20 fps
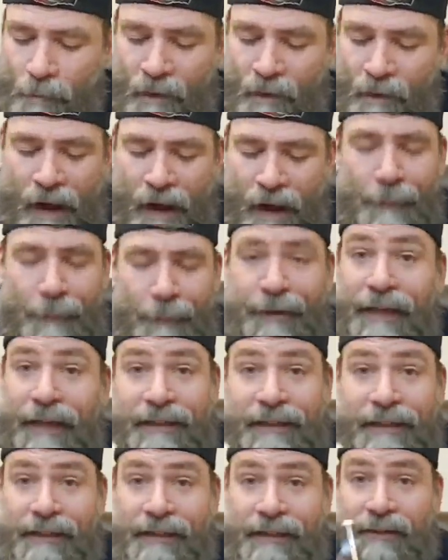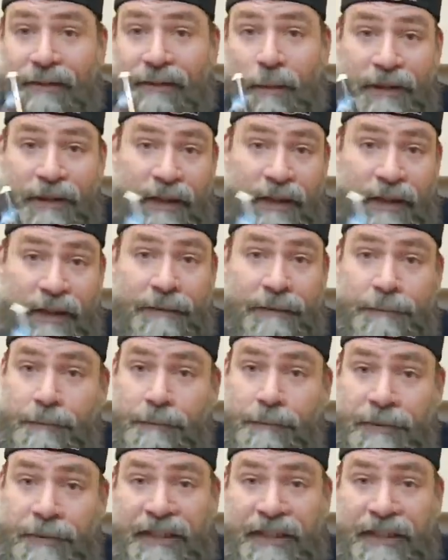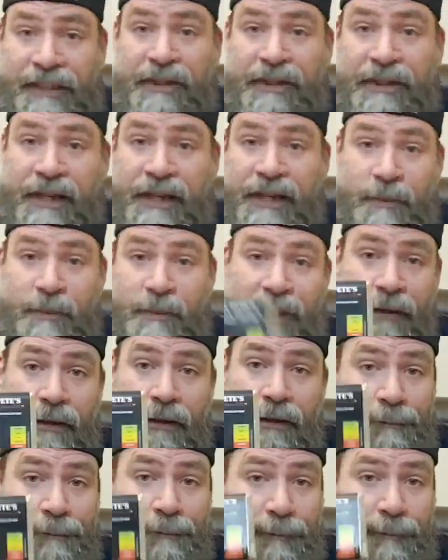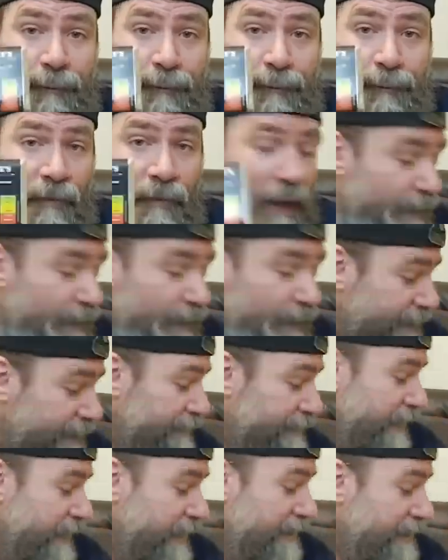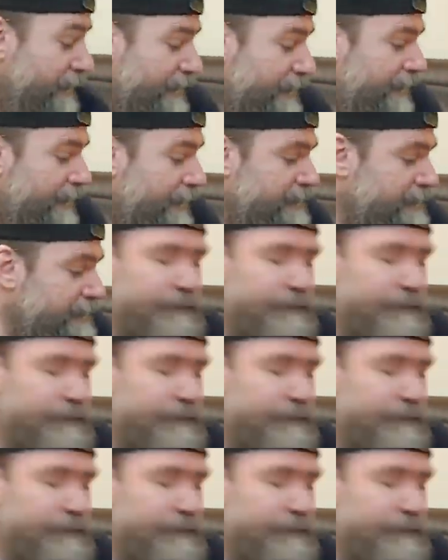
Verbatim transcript: I would like to get this one done potentially next week. I would like to do that. I, and I definitely